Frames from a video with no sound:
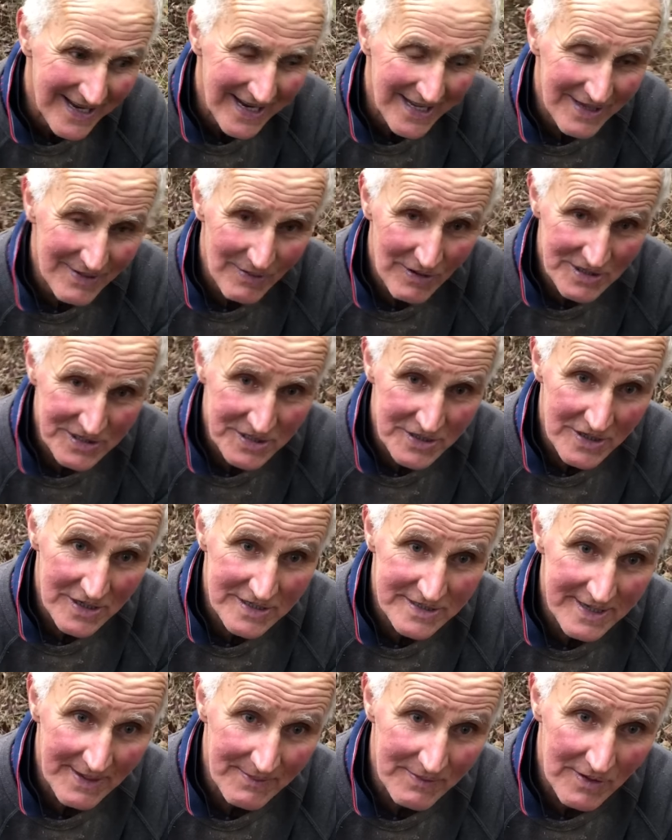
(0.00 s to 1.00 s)
there was
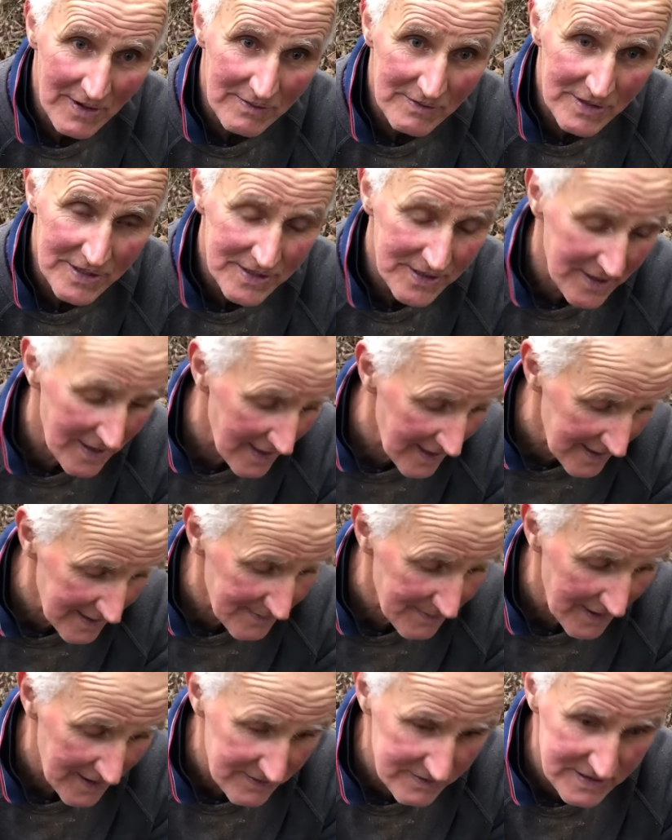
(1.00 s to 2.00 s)
indeed something wrong with it. You know how the
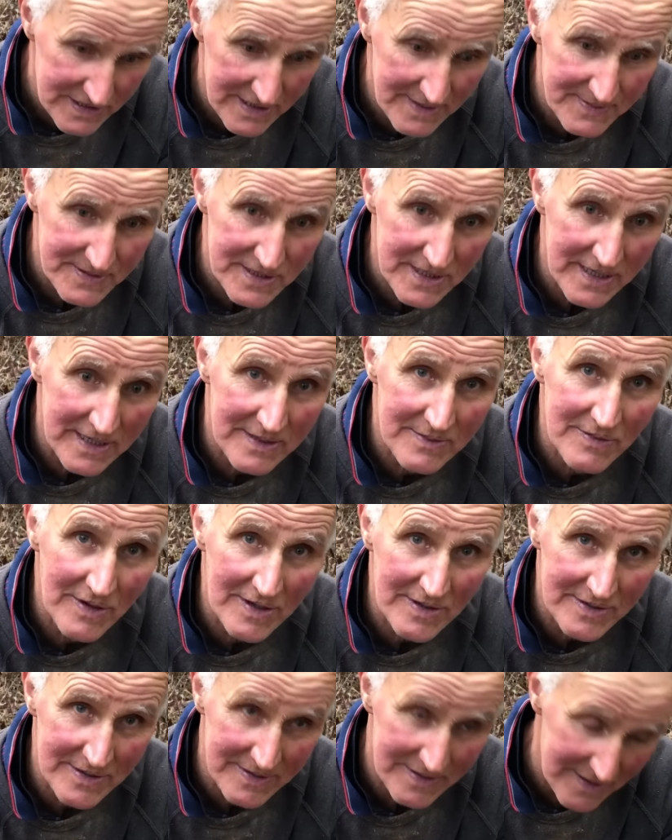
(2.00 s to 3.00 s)
battery slips in.
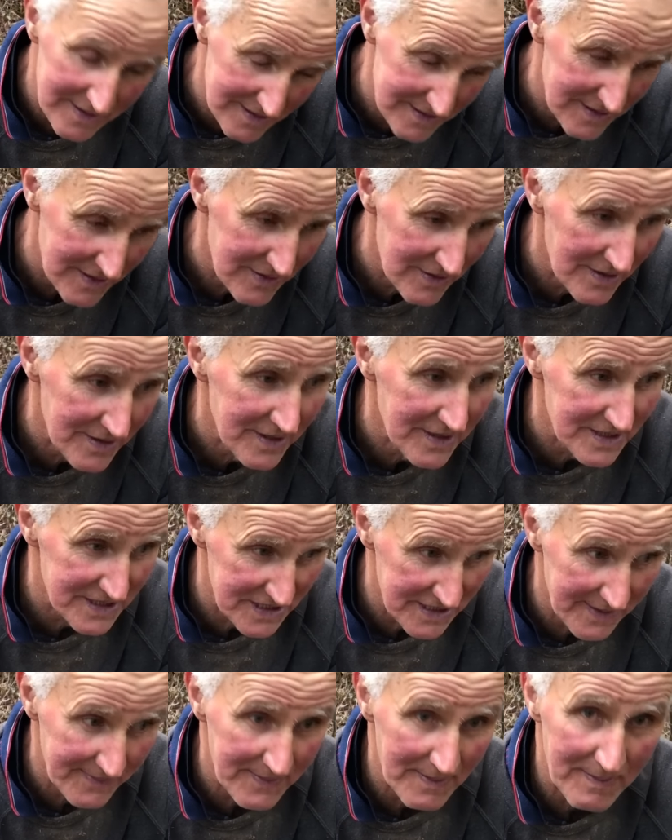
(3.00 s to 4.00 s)
Well, it's a good idea to
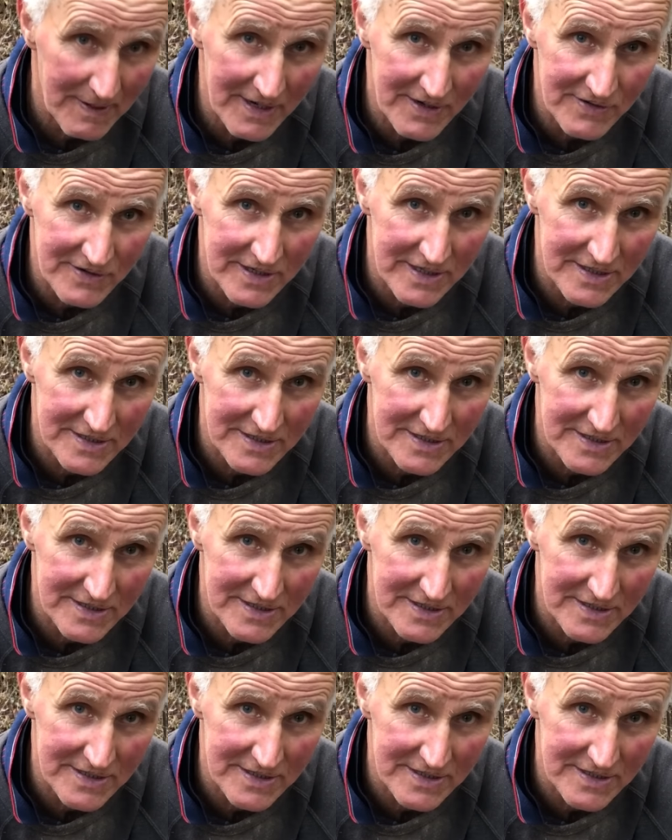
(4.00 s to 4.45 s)
slip the battery